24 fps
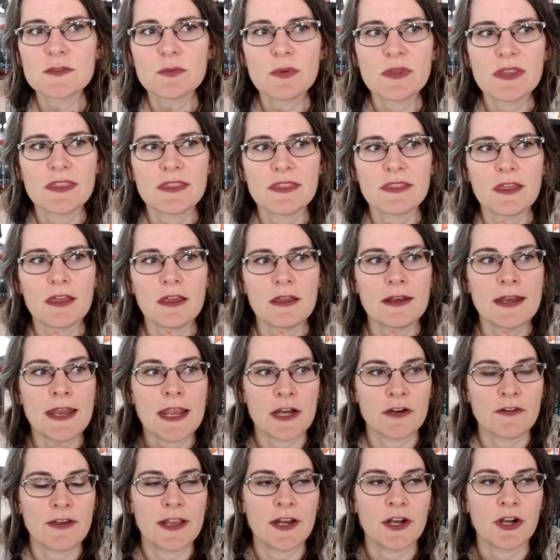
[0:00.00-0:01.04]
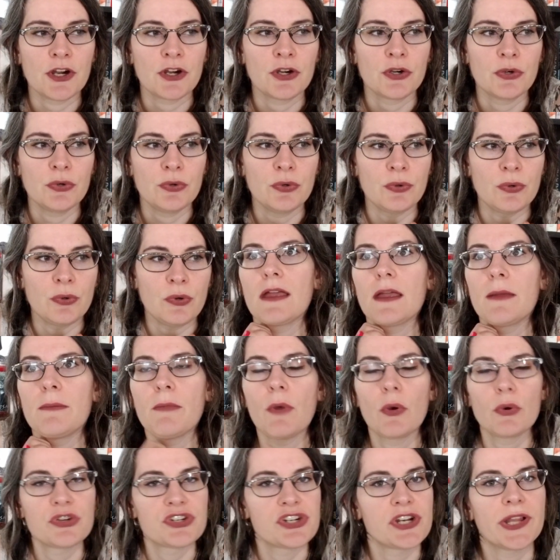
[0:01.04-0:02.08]
with a narrator who
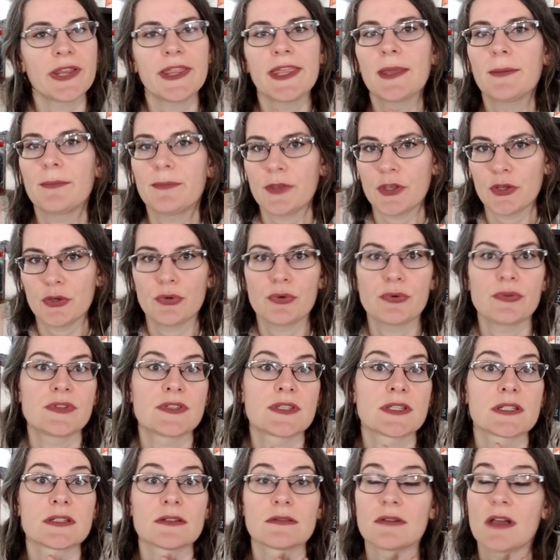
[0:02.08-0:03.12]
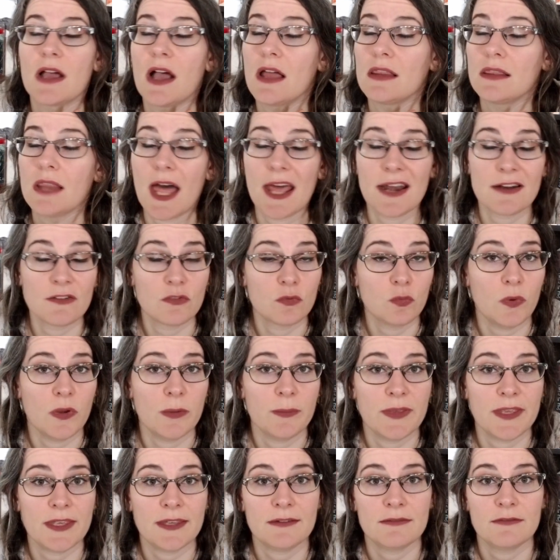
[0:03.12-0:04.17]
emotionally abused a lot of
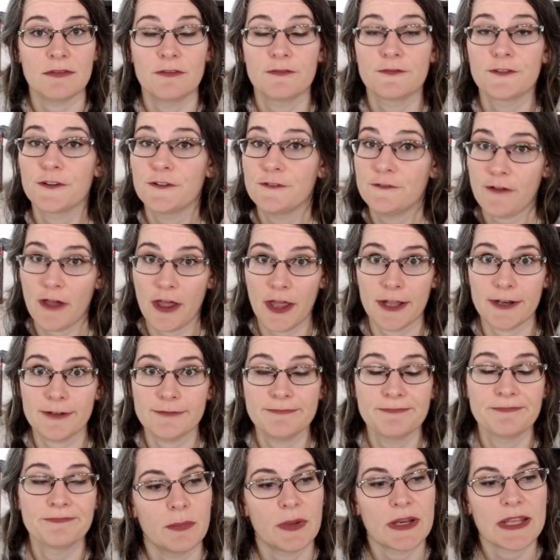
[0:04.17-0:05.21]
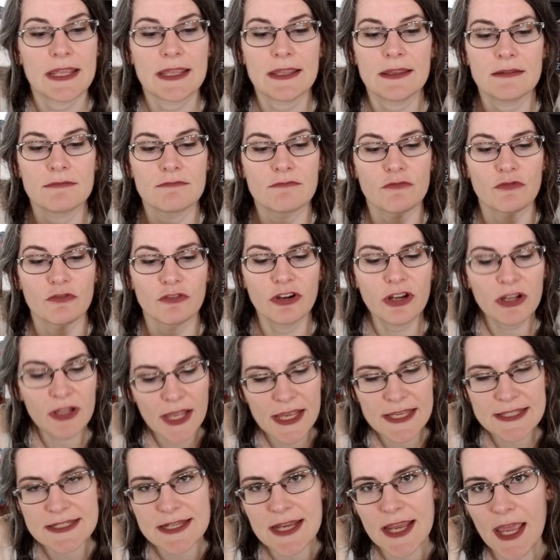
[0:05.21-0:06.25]
women for fun, but he
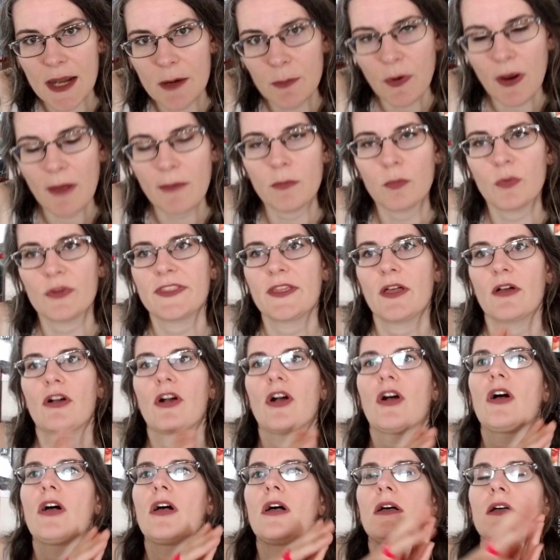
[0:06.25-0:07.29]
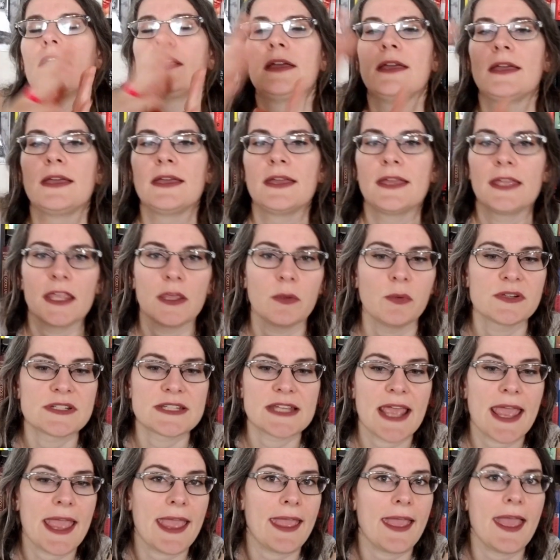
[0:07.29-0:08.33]
realized he had a problem with alcohol. He went
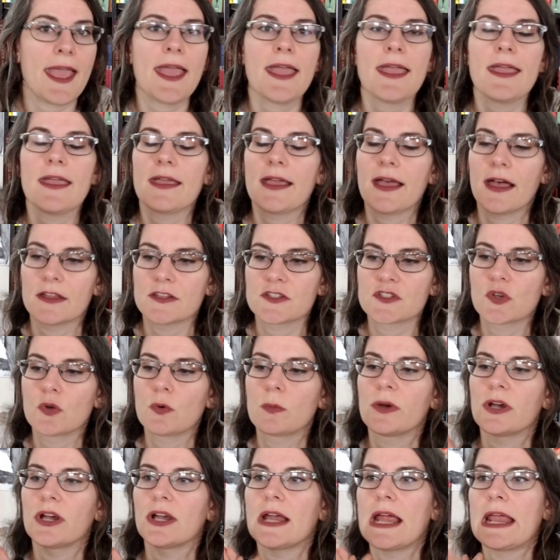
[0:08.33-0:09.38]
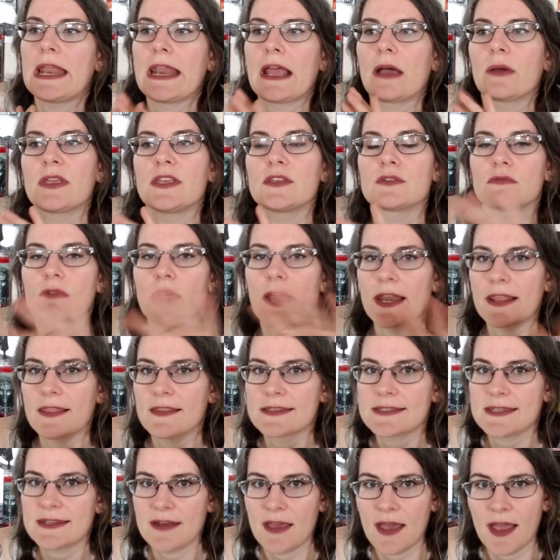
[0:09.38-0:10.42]
to AA, got sober, and now he's writing
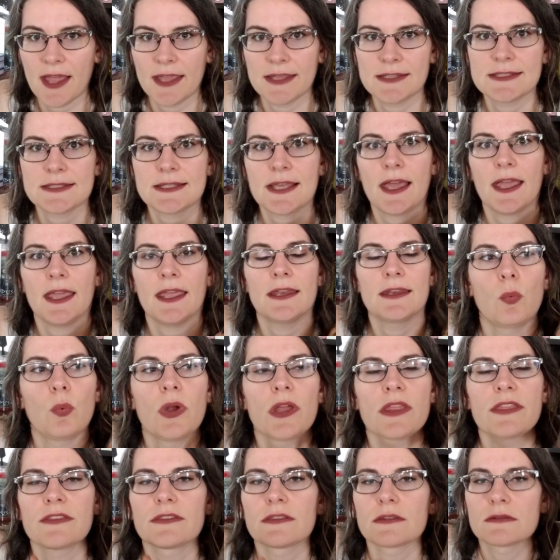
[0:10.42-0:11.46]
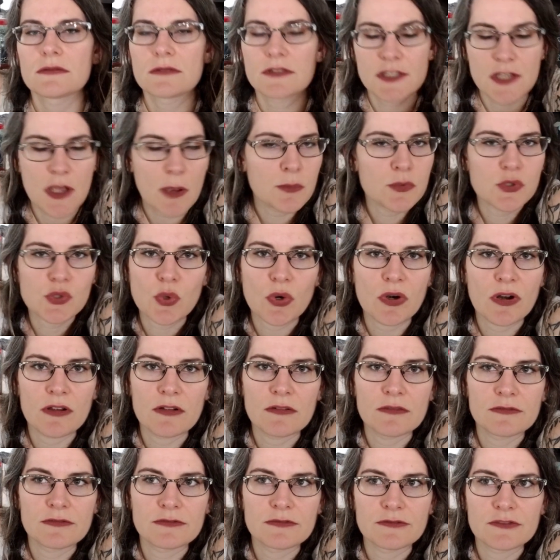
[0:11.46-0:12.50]
this in hindsight with some sort
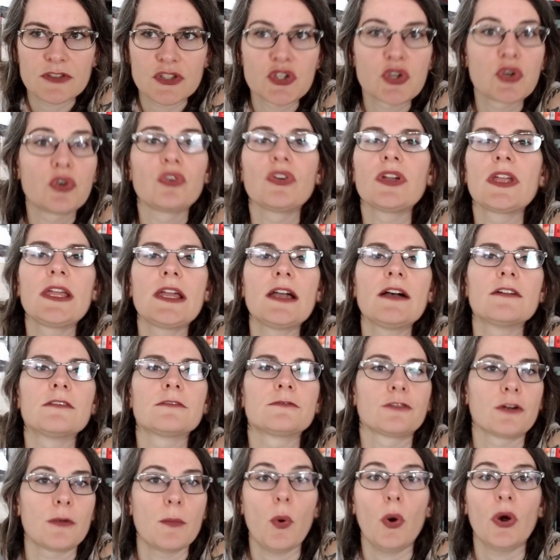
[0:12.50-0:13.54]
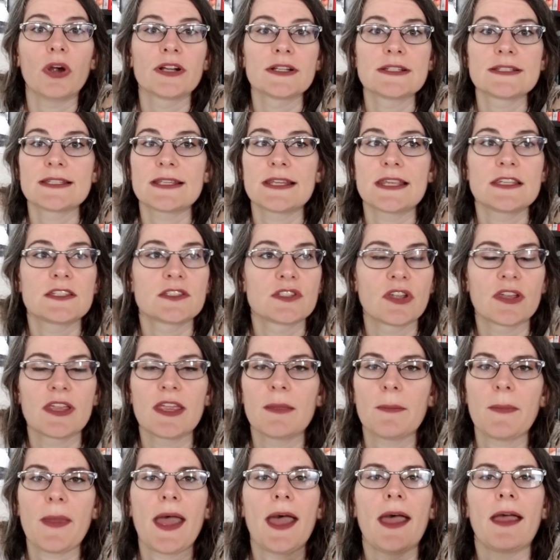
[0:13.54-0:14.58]
of degree of remorse. And he's
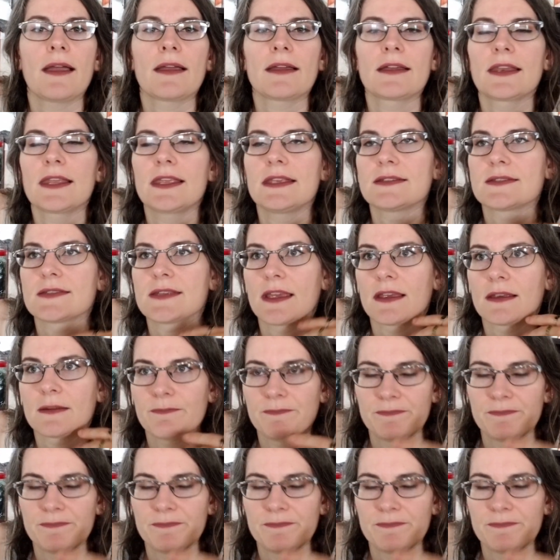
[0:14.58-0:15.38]
looking back and he's like,